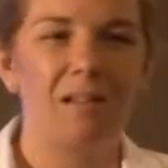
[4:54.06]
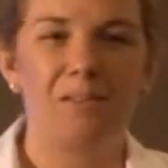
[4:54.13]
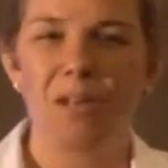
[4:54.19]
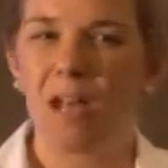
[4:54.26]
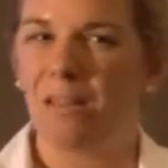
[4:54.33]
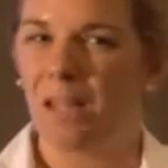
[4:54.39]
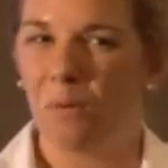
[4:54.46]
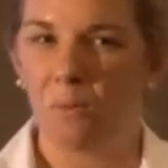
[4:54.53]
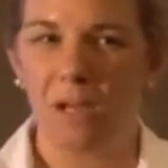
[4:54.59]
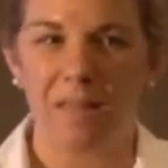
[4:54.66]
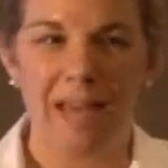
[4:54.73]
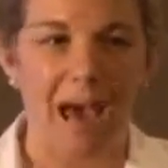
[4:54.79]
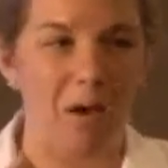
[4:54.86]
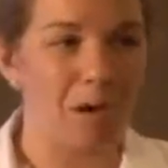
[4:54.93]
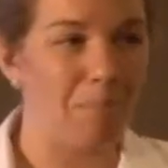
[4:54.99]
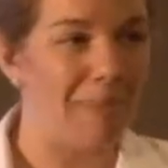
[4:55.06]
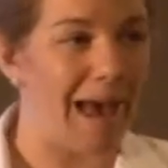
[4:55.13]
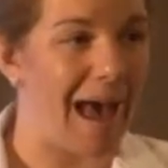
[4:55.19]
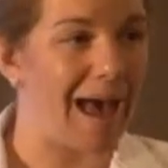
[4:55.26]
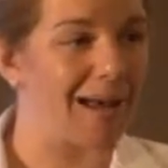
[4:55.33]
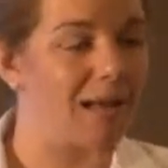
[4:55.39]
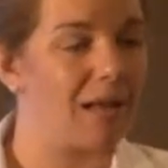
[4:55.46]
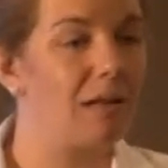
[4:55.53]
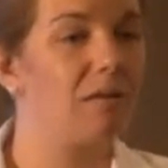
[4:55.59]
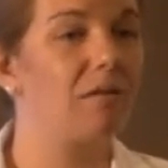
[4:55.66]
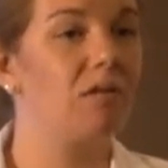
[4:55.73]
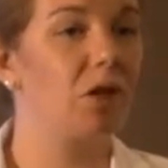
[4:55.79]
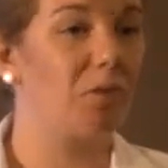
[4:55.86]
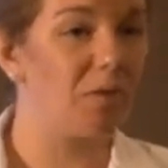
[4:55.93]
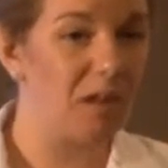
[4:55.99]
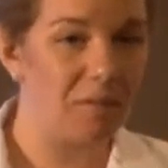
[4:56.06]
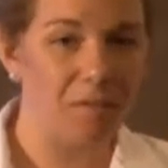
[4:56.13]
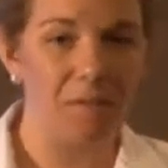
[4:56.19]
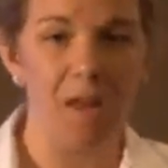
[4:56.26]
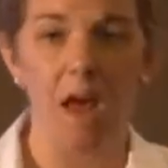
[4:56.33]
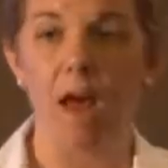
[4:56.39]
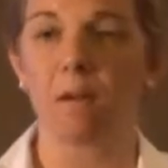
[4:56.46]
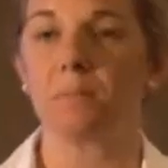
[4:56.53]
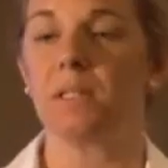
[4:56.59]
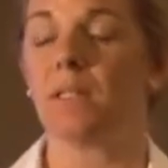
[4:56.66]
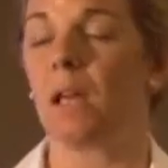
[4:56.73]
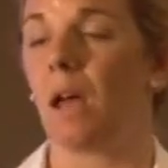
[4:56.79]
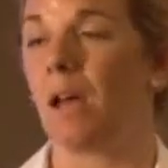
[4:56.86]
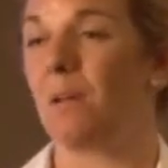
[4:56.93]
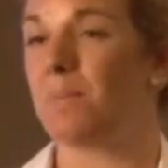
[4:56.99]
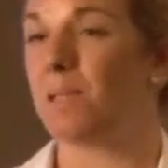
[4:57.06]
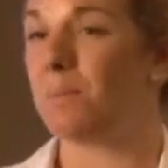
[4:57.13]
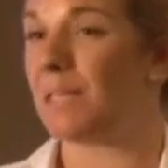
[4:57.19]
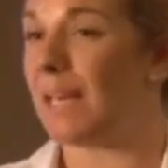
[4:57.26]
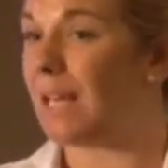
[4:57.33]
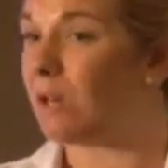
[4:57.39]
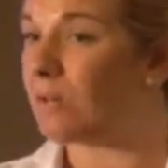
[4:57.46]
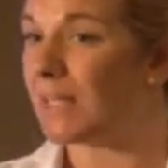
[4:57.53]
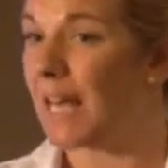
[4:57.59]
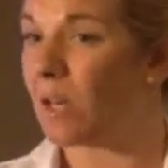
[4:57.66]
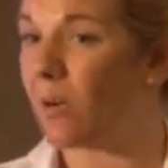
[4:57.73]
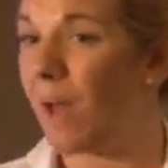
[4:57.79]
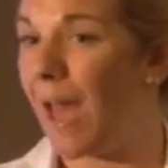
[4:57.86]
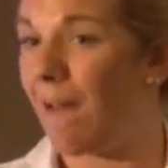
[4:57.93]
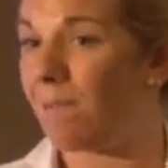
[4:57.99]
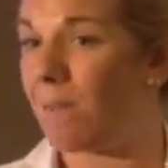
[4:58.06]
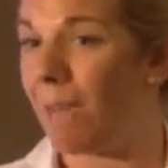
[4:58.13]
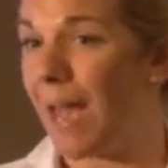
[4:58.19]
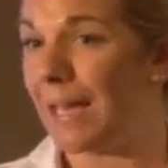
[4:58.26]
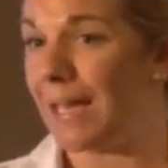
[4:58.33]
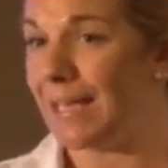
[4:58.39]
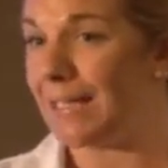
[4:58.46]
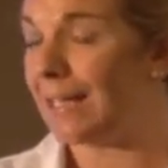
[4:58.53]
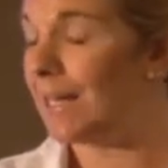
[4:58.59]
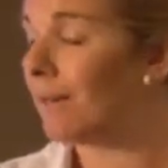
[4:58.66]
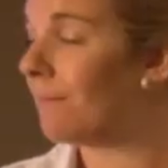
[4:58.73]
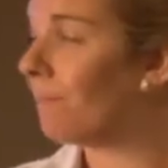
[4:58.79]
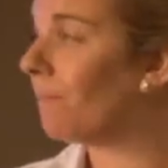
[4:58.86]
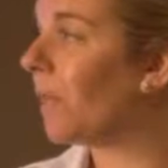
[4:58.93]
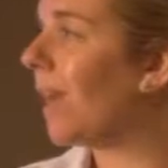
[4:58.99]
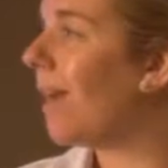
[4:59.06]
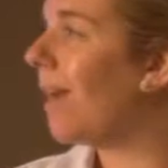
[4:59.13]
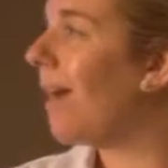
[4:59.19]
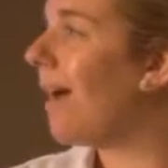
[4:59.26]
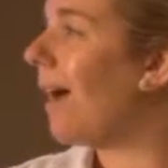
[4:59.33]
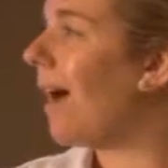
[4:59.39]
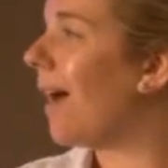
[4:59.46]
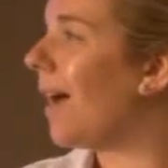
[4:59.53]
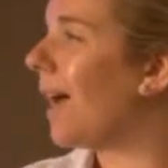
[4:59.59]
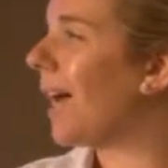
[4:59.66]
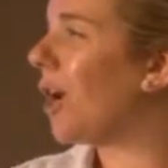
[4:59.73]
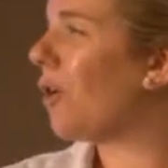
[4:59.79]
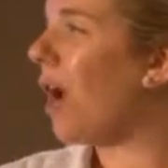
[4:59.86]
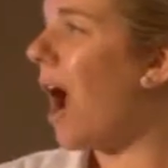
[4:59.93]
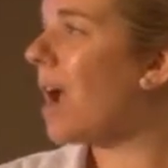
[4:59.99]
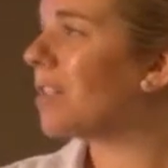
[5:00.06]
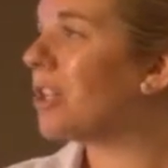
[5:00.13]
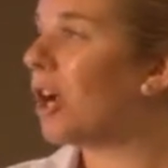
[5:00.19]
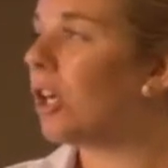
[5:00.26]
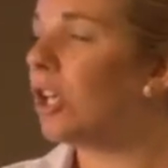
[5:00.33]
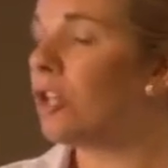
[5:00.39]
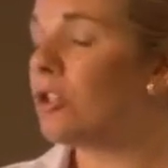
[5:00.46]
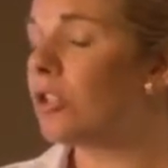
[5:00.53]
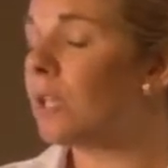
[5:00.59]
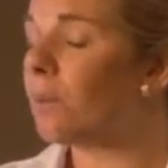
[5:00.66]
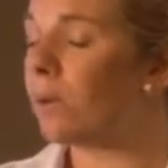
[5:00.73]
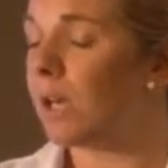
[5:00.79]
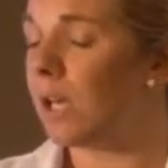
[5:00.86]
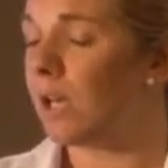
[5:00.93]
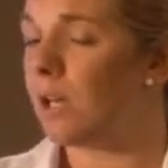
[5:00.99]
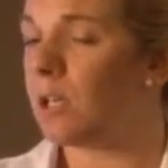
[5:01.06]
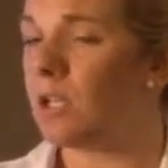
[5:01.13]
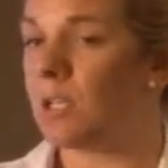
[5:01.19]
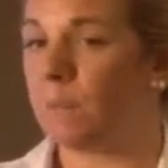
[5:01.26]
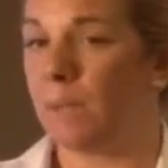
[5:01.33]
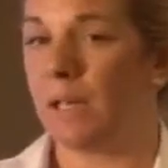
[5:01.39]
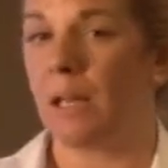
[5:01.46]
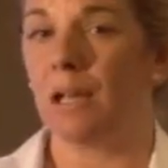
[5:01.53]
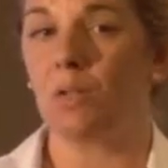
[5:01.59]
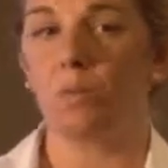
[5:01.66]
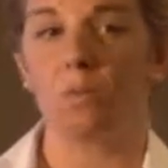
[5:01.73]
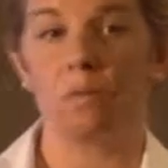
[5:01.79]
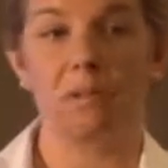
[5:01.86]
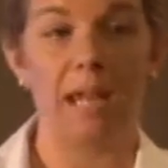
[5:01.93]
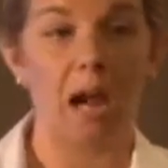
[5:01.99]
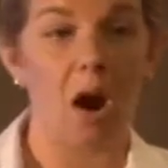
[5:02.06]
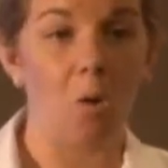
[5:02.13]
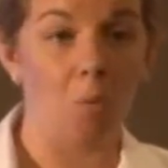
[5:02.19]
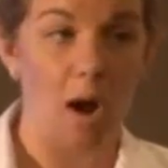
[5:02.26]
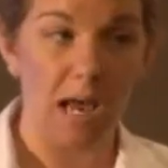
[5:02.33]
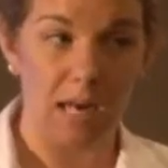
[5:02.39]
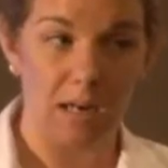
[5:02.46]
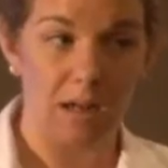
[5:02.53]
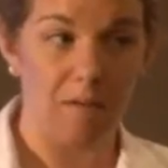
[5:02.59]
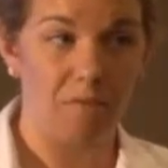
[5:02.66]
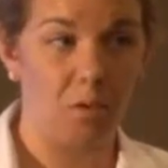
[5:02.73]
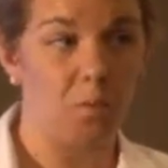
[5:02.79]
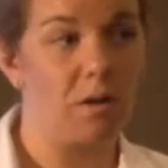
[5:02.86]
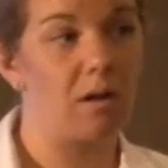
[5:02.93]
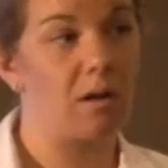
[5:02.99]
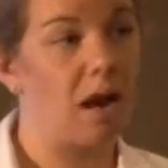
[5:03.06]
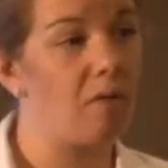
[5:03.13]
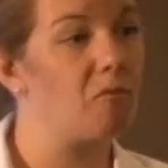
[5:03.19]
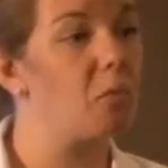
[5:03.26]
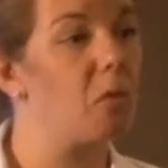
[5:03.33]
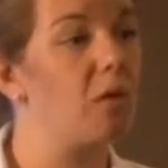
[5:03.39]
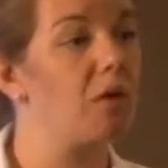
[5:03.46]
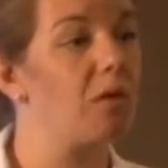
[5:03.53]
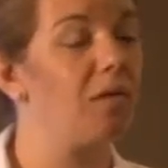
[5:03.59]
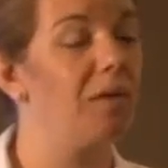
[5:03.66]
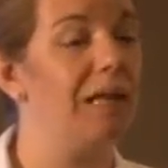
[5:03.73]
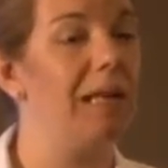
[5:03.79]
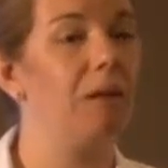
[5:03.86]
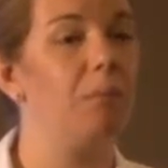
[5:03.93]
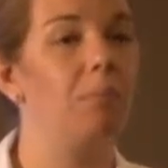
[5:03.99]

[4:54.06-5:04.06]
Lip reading: Nothing without a back, so flip-flops, some sandals that don't have the backings in them. Crocs aren't usually pretty good just because they are wide enough to where they're comfortable on your feet,